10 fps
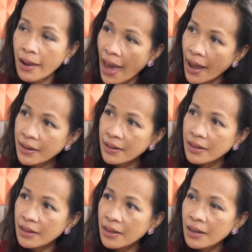
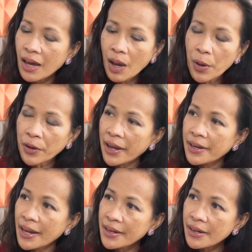land, about
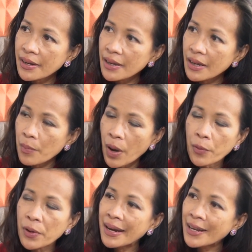identity,
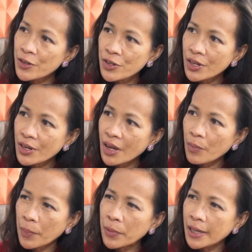about religion,
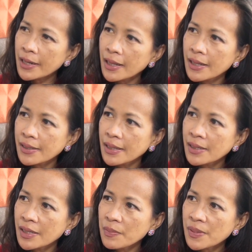about political
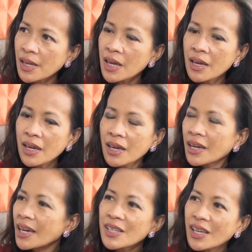systems,
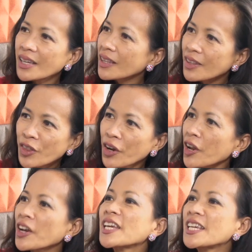they're
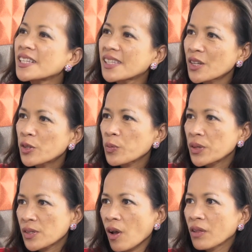not easy to
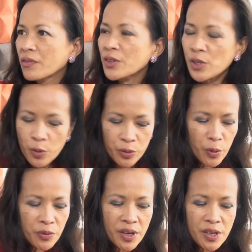resolve. So
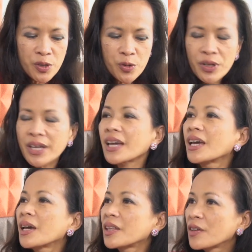know the history,
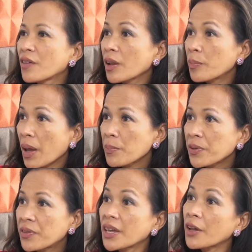develop
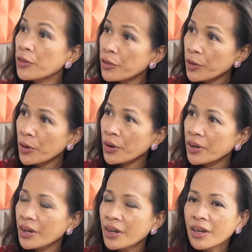empathy, and
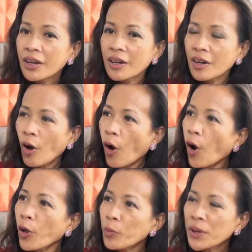third,
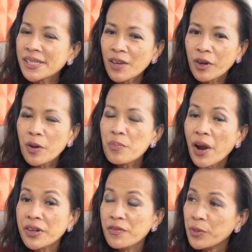always have a
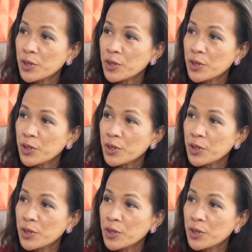comparative